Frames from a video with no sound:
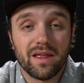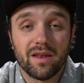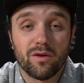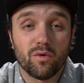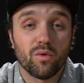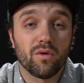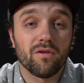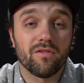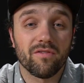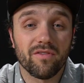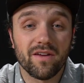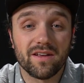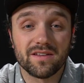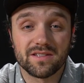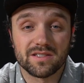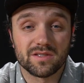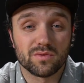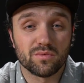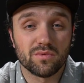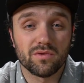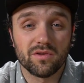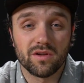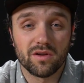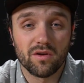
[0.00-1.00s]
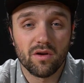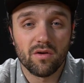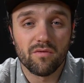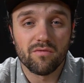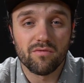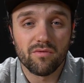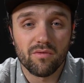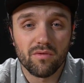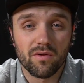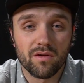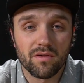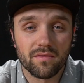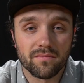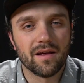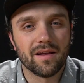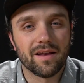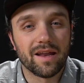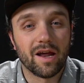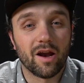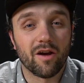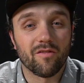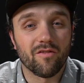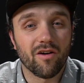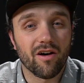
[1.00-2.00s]
North Face is really known for.
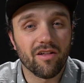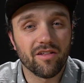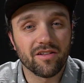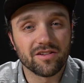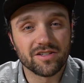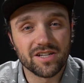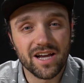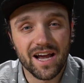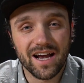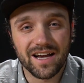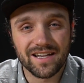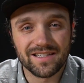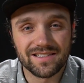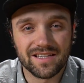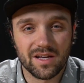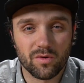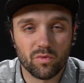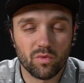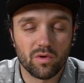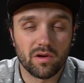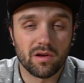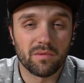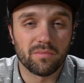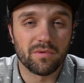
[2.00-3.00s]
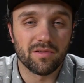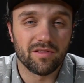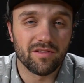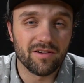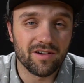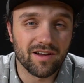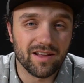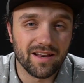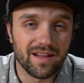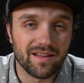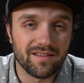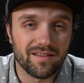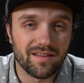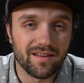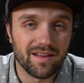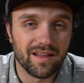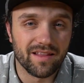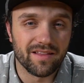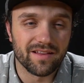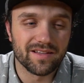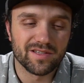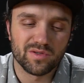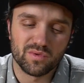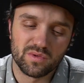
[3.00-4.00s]
Now, out of all the jackets that we're gonna be looking at
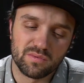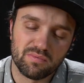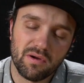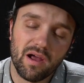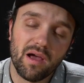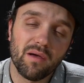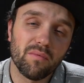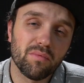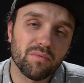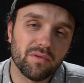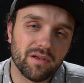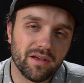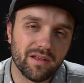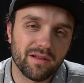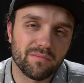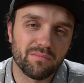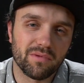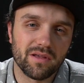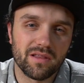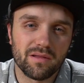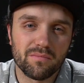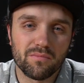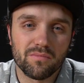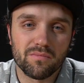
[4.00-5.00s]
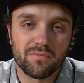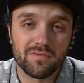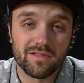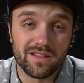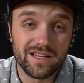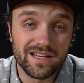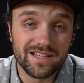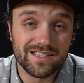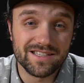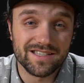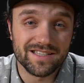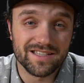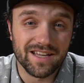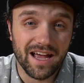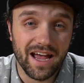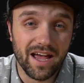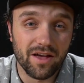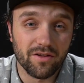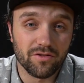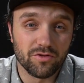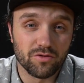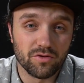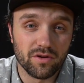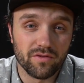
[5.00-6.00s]
today, this one's probably gonna be the least
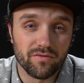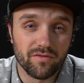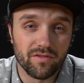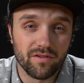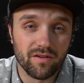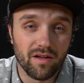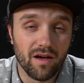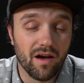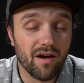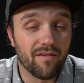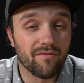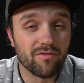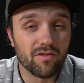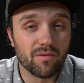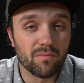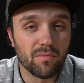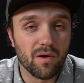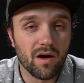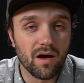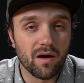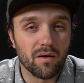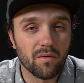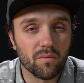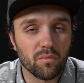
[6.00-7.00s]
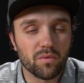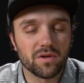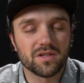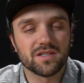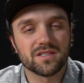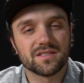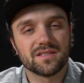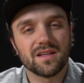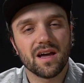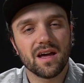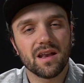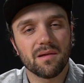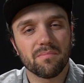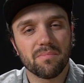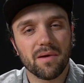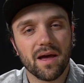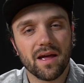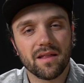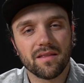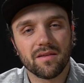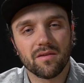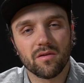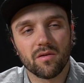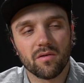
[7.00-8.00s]
style driven of them all, which is not a
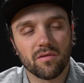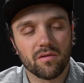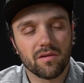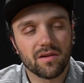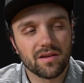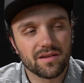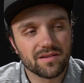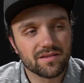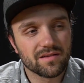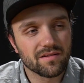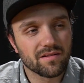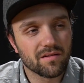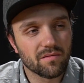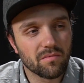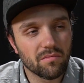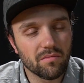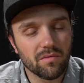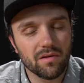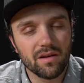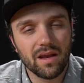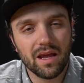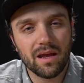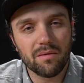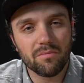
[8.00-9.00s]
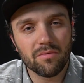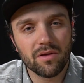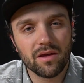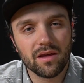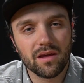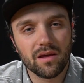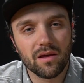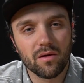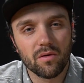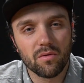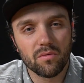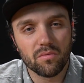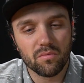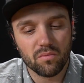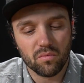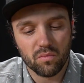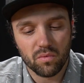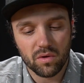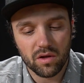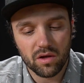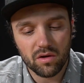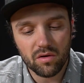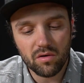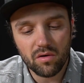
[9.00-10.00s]
bad deal, because namely,
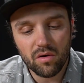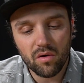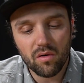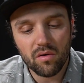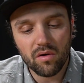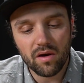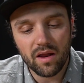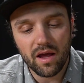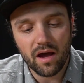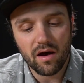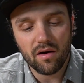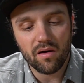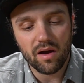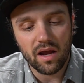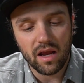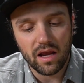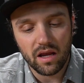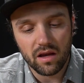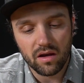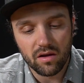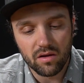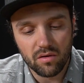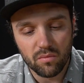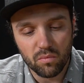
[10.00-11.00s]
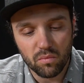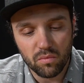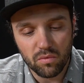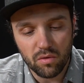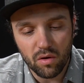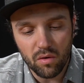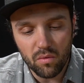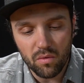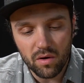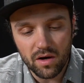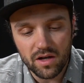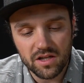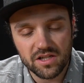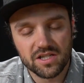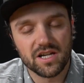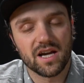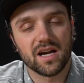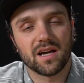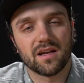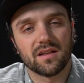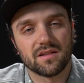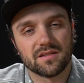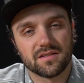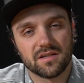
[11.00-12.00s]
when you're going out and you don't want a
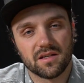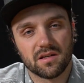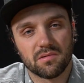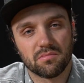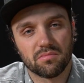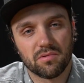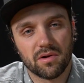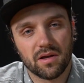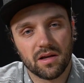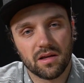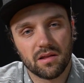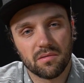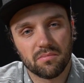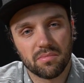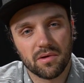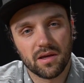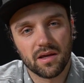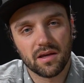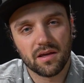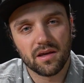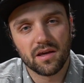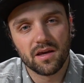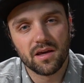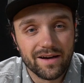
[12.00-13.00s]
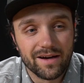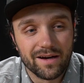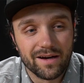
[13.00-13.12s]
jacket that's gonna break the bank,